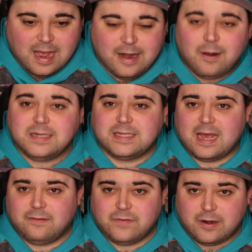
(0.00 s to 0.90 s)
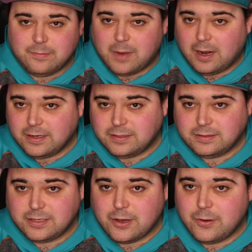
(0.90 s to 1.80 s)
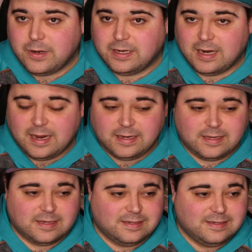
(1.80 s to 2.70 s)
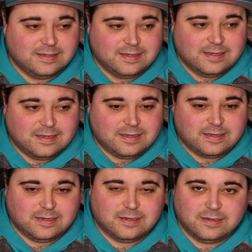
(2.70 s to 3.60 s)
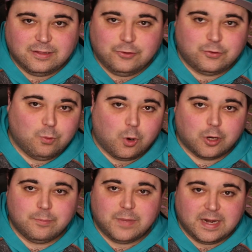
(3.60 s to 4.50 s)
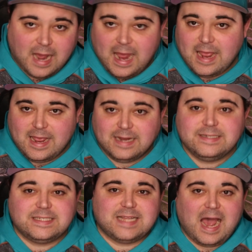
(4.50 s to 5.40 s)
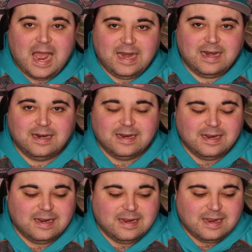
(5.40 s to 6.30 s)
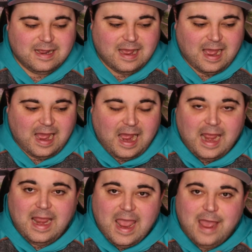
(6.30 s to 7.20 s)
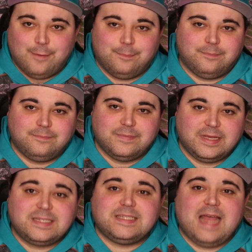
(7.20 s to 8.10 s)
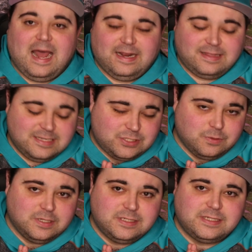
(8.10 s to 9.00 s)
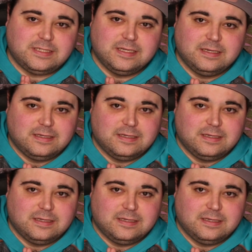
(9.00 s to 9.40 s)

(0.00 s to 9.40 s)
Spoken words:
know I sound very monotone and like lukewarm, but inside I am ecstatic. This was